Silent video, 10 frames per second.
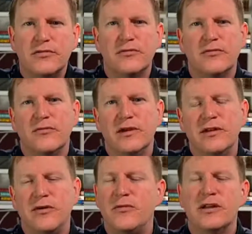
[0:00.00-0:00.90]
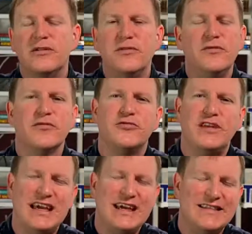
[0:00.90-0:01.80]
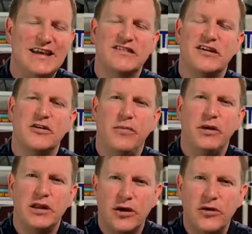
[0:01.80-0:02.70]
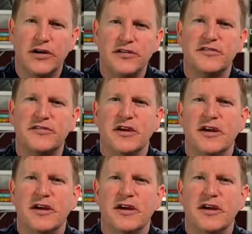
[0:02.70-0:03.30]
We don't want to do routine things that are below us.